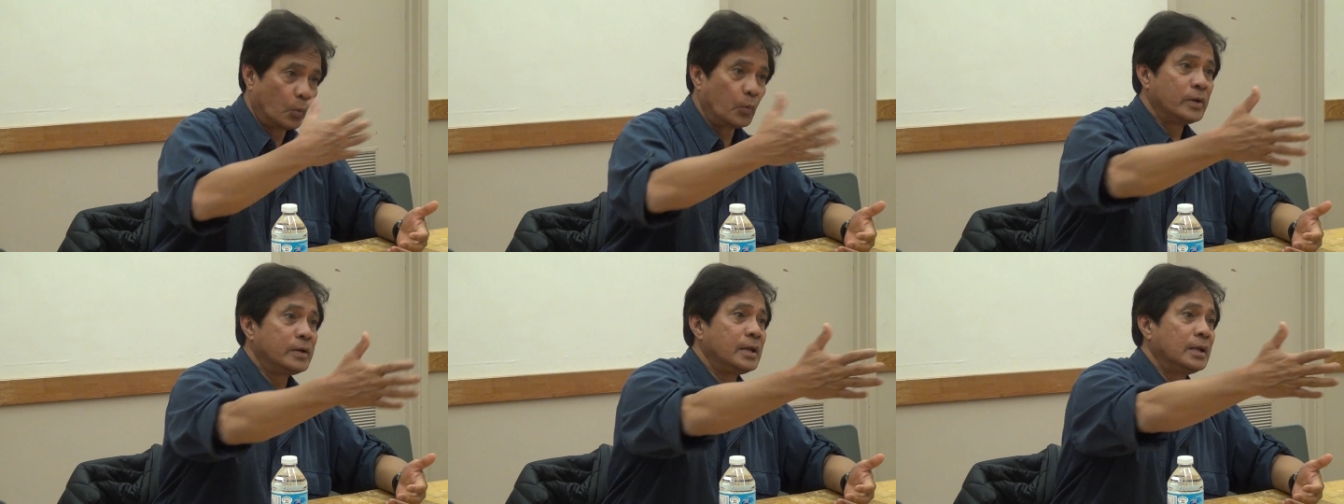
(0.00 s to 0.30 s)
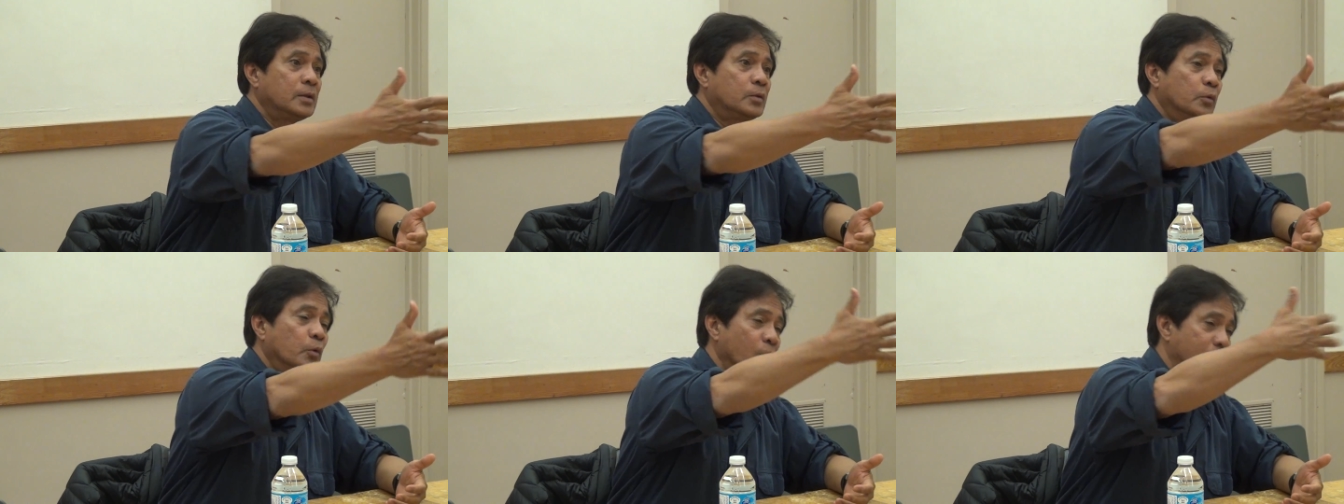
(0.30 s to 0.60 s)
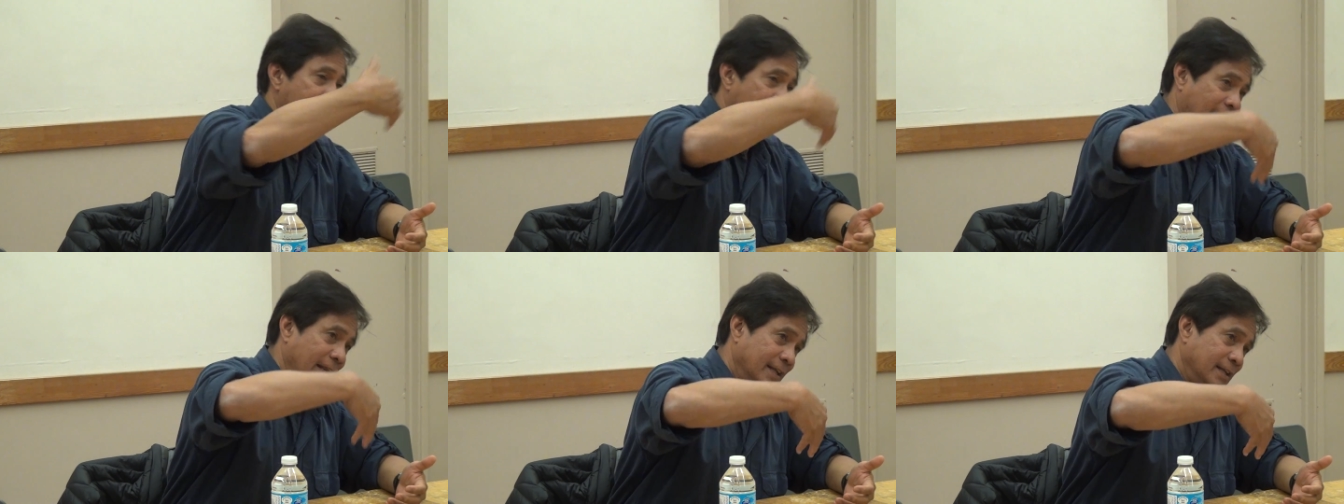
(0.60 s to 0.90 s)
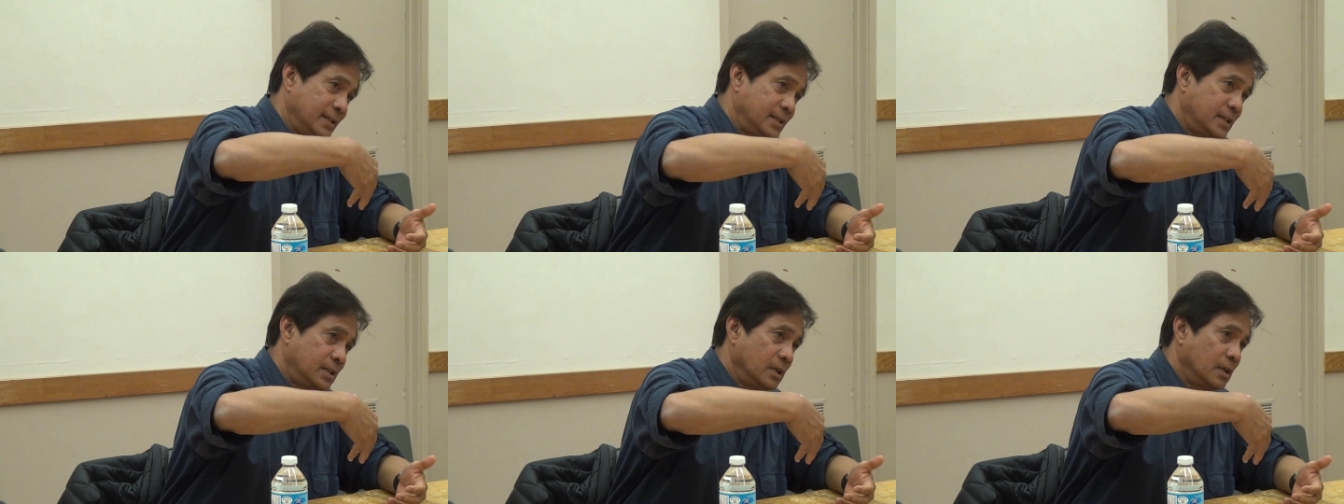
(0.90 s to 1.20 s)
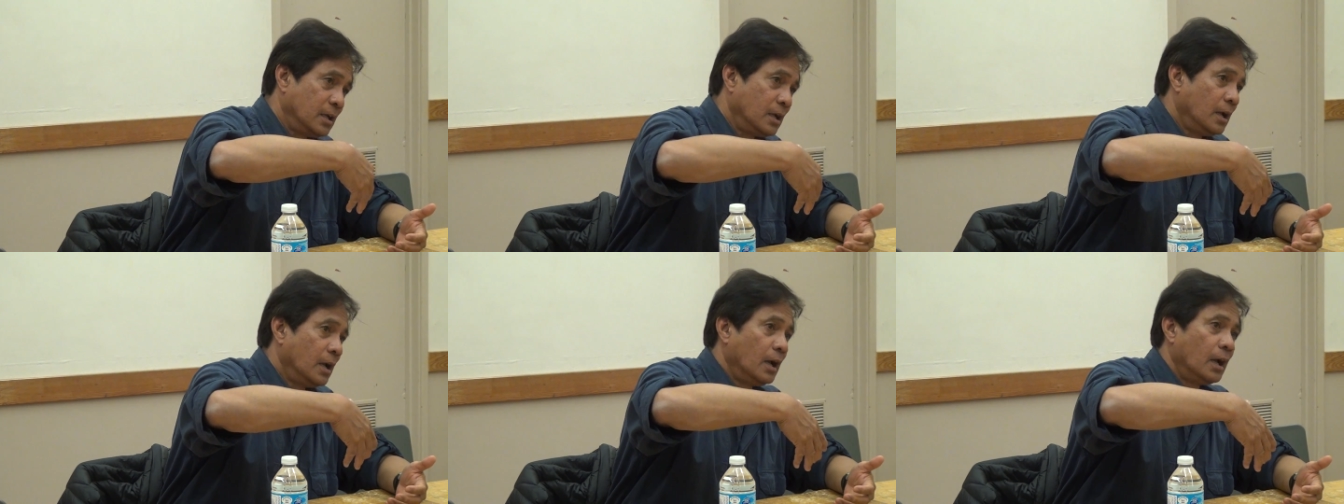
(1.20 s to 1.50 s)
We need those islands,
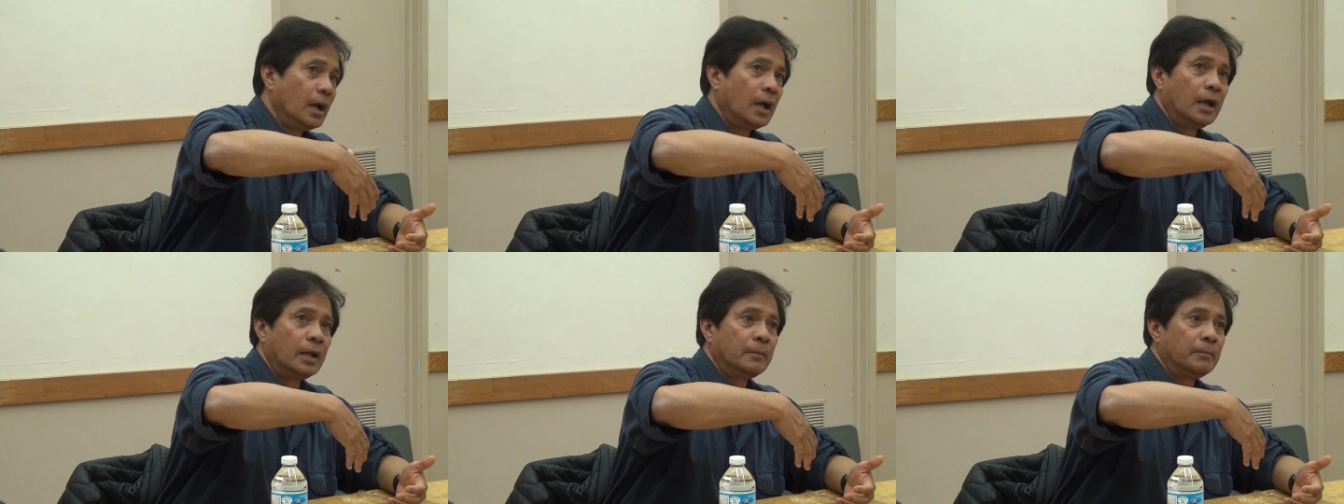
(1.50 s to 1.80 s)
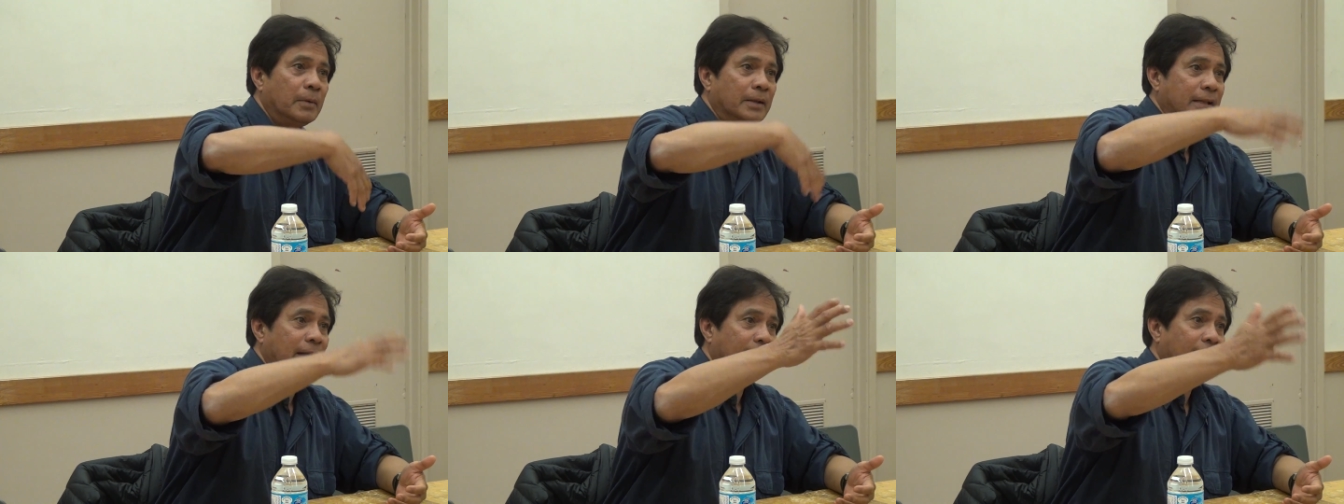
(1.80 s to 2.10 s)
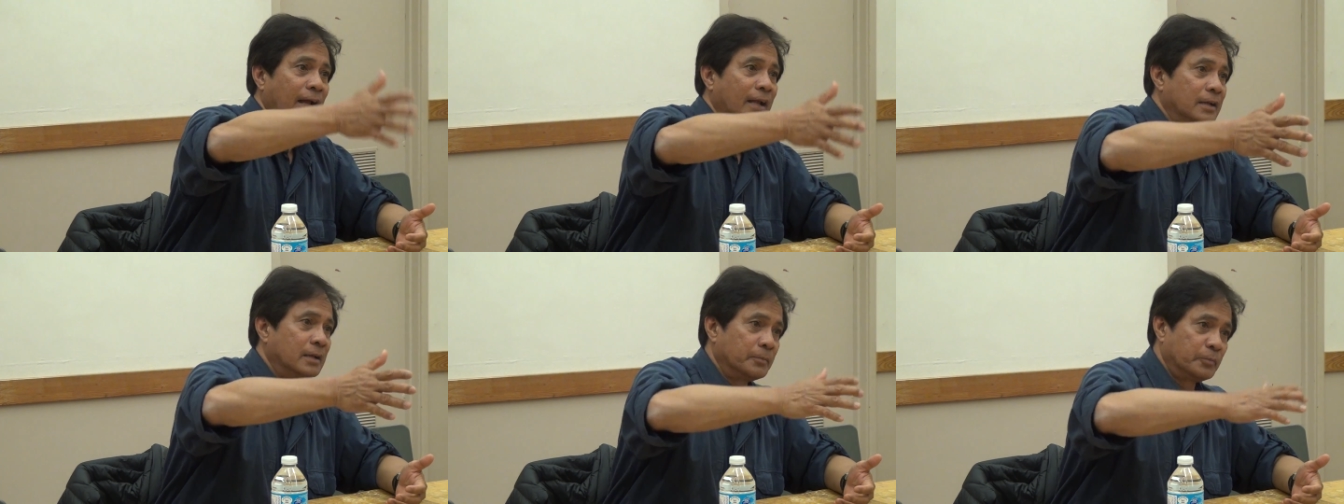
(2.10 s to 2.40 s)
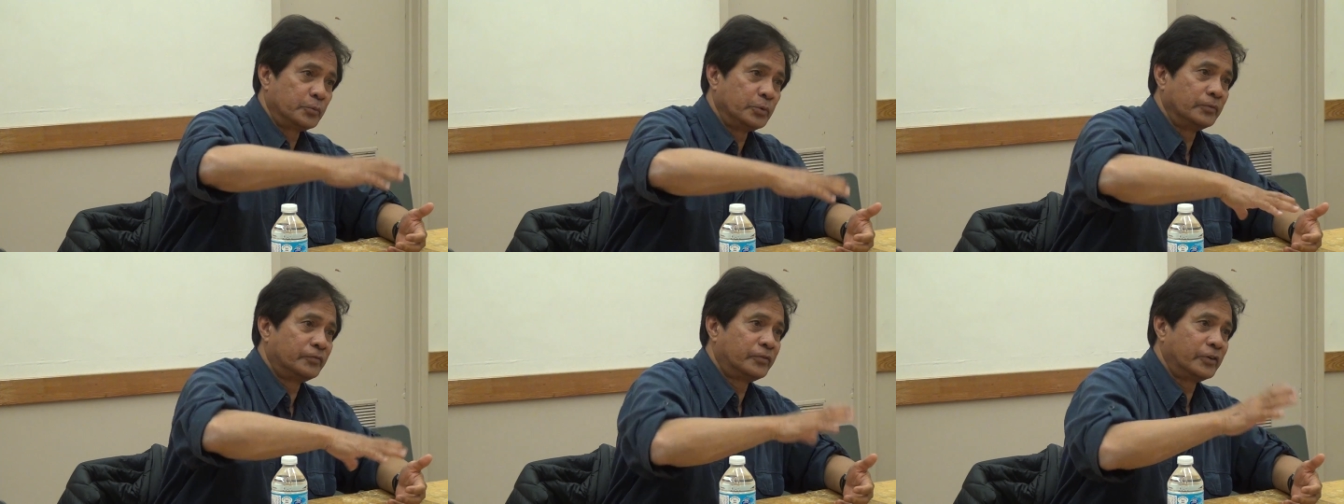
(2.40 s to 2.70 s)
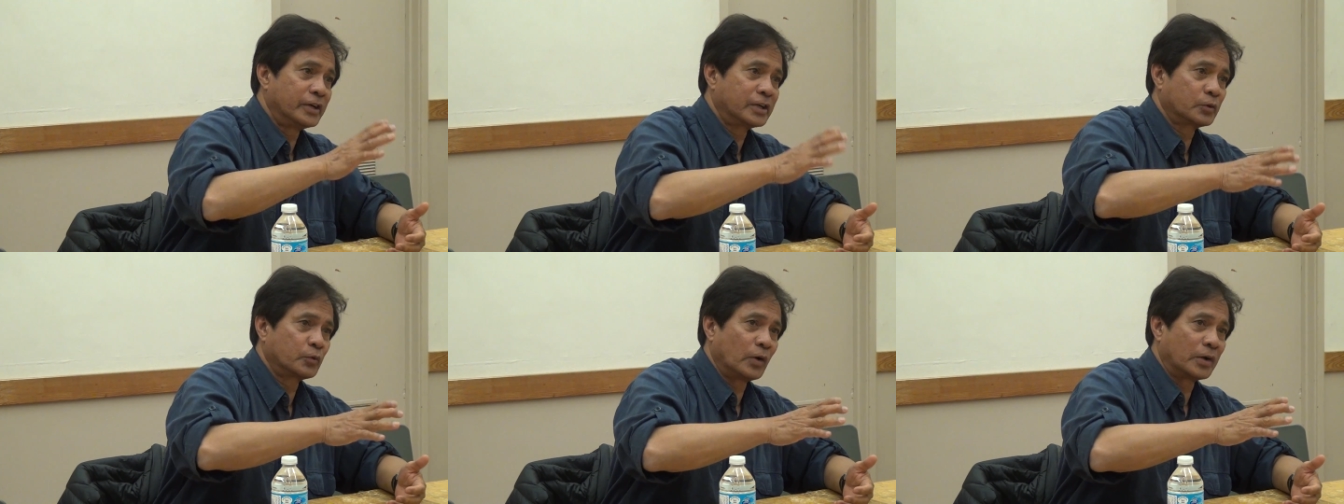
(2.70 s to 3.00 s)
and but again, the, the
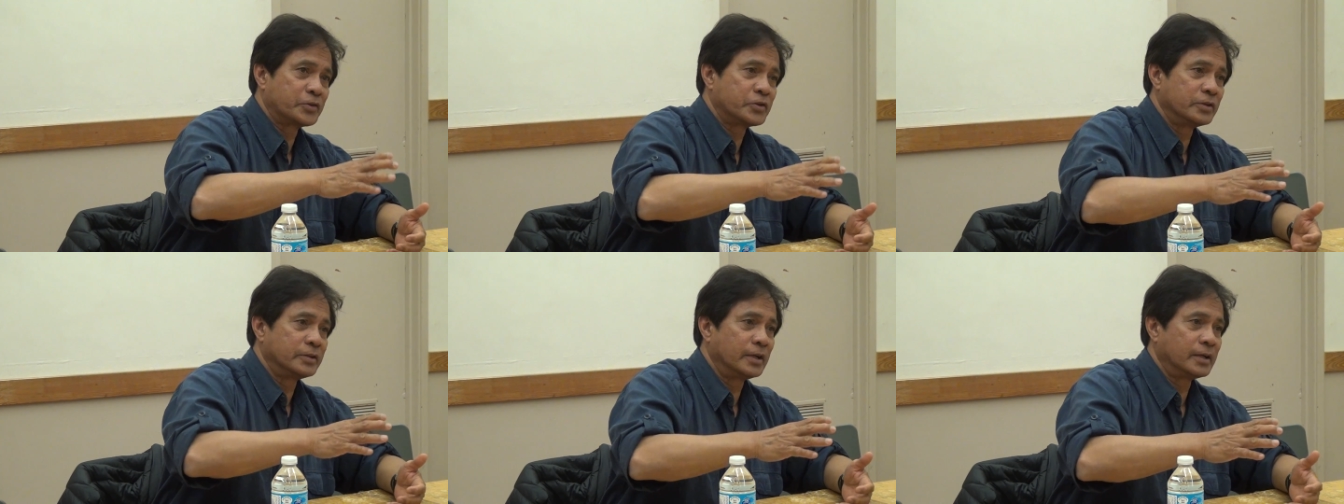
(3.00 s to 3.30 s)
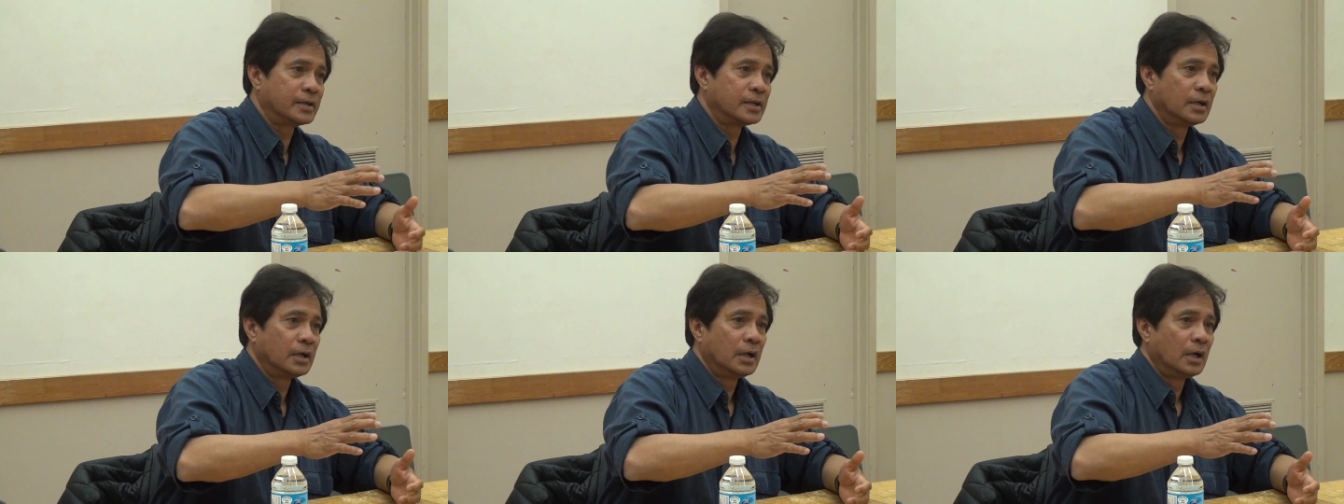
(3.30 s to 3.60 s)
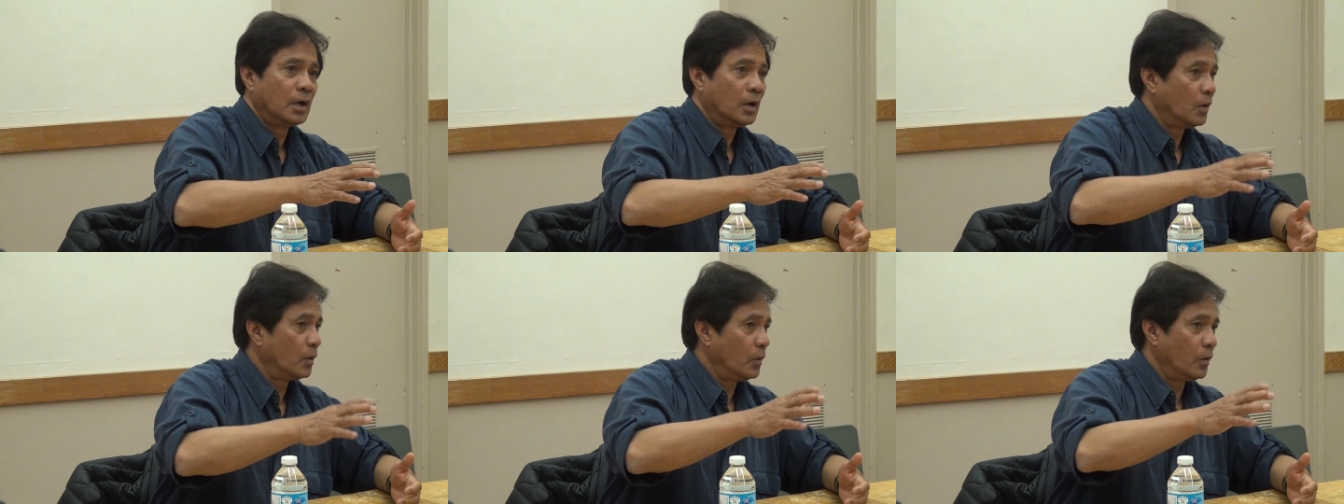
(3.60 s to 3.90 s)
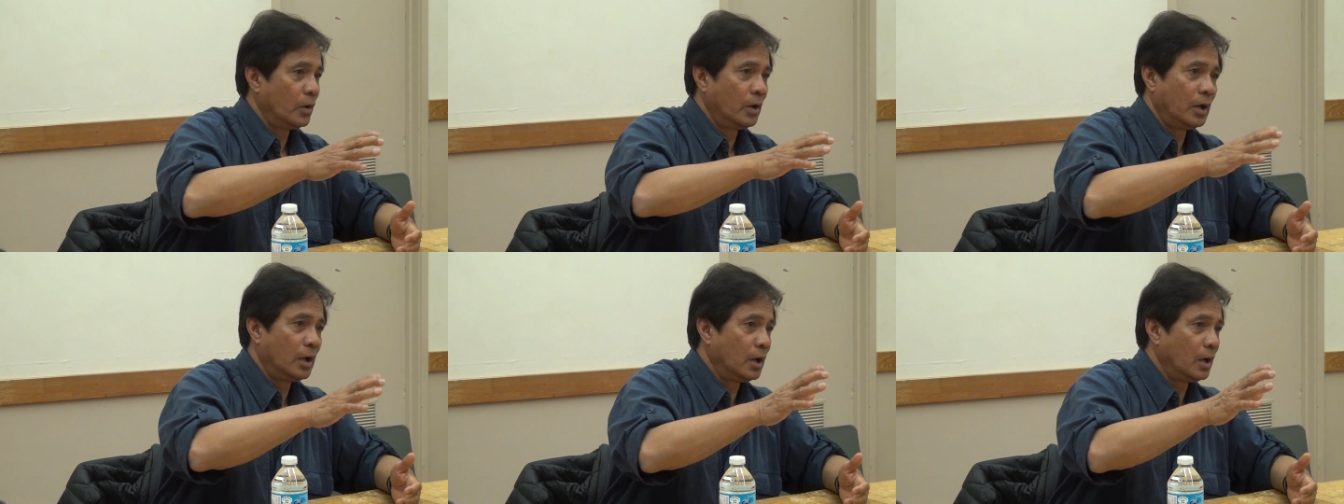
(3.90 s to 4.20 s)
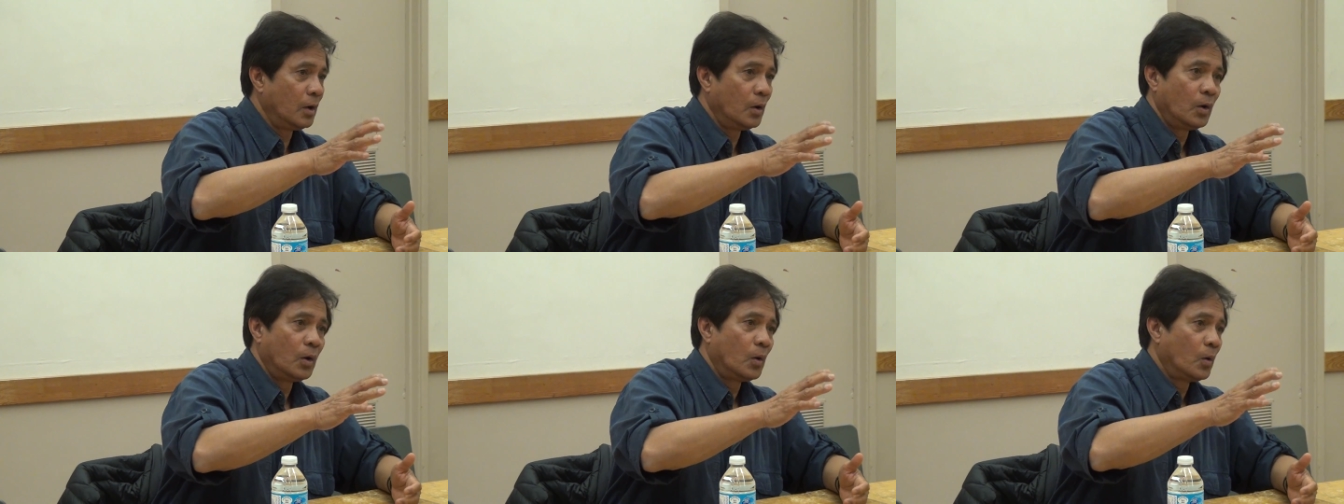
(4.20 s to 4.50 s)
first question is,
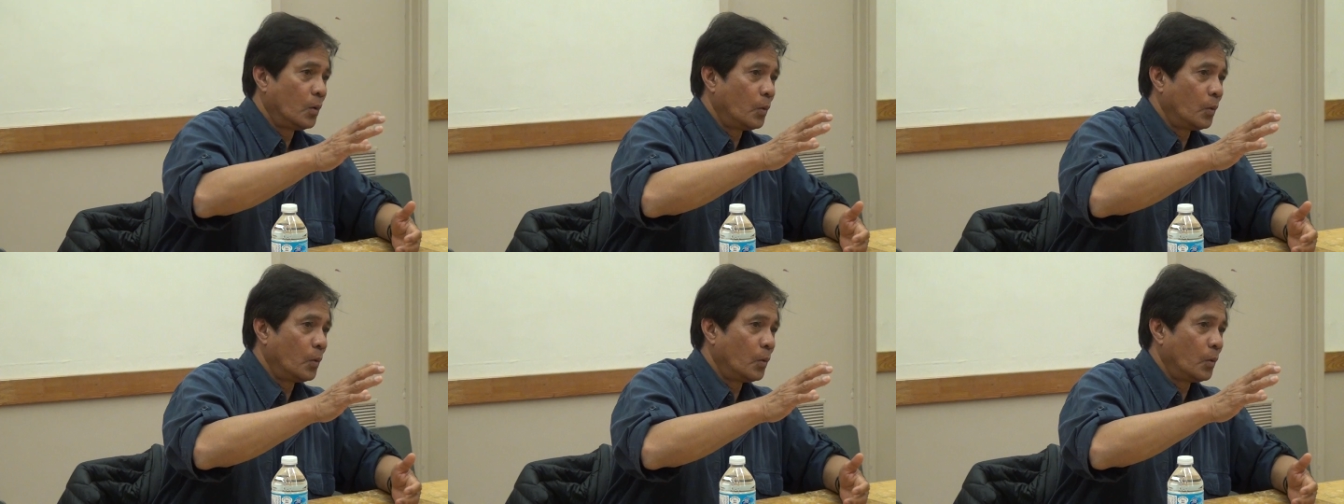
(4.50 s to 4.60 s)
uh,